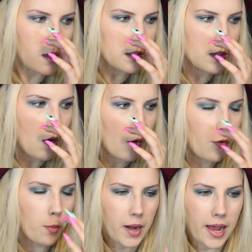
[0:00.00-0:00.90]
So
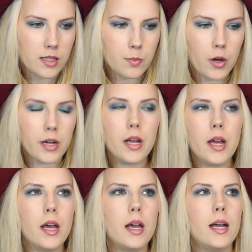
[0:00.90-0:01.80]
for Blind Spot,
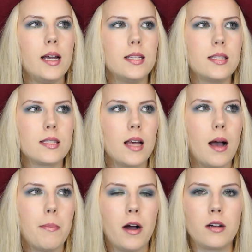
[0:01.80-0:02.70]
it's
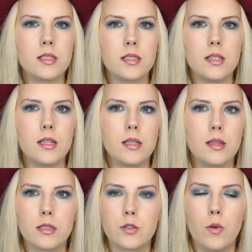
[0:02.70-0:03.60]
about
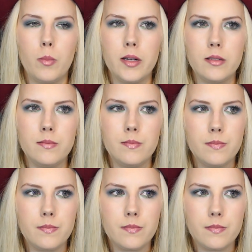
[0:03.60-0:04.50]
this woman
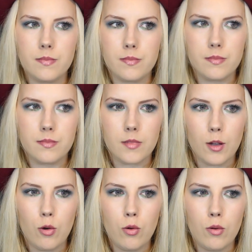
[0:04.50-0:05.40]

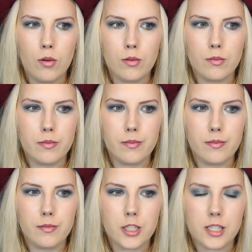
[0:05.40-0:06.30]
who
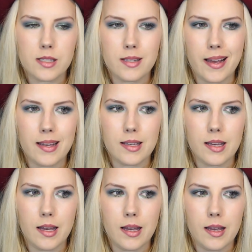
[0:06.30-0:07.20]
just like
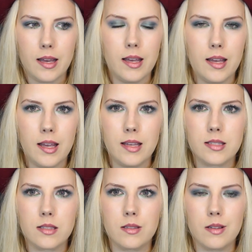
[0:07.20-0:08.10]

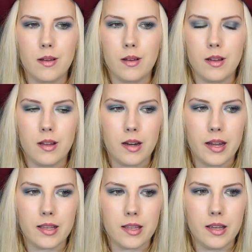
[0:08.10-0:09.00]
is
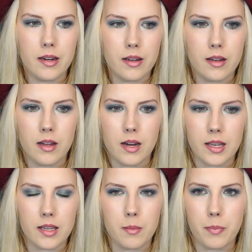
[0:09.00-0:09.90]
like in a
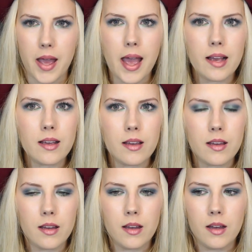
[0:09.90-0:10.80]
bag.
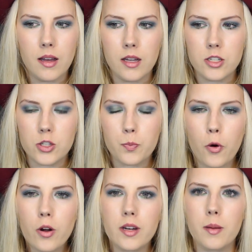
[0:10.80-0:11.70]
She's
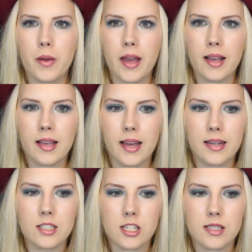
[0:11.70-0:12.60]
put in a bag
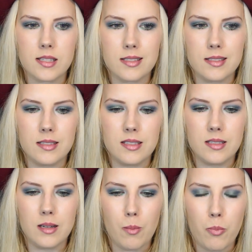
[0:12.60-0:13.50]
and just
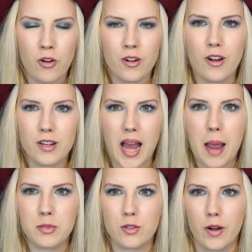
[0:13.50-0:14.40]
put on
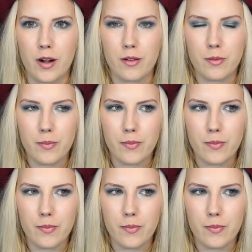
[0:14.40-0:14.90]
Times Square.